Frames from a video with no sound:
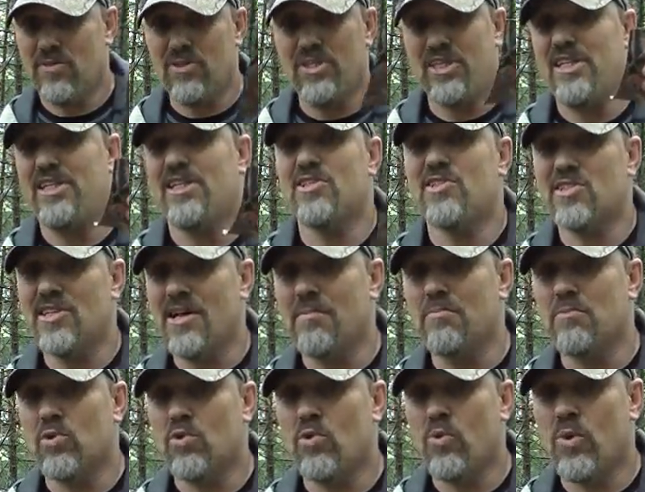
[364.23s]
needed
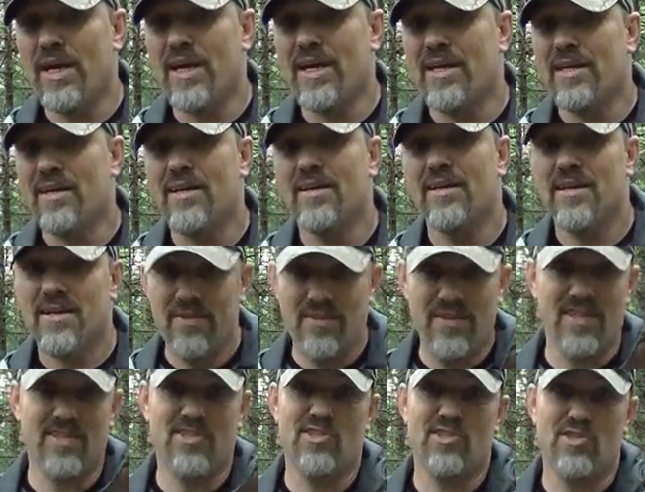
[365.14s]
something quick,
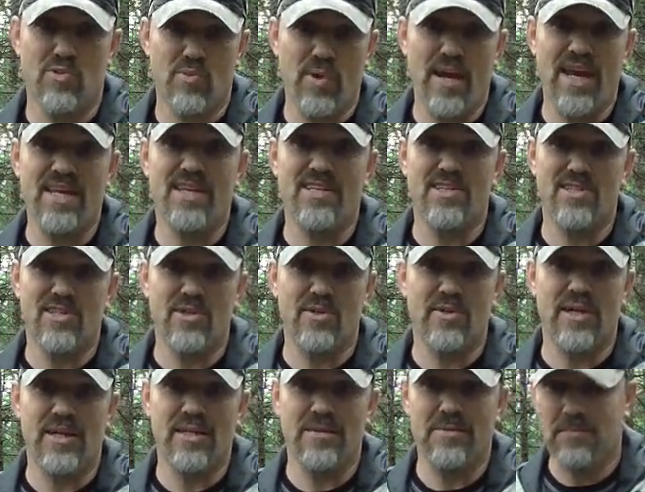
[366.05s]
this is a way to
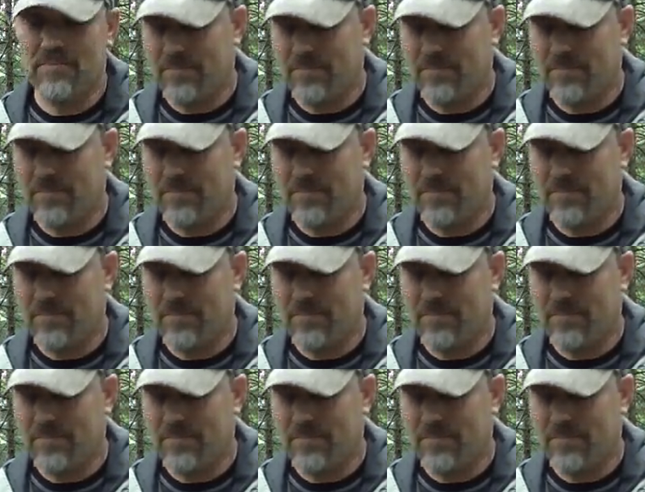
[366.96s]
do it.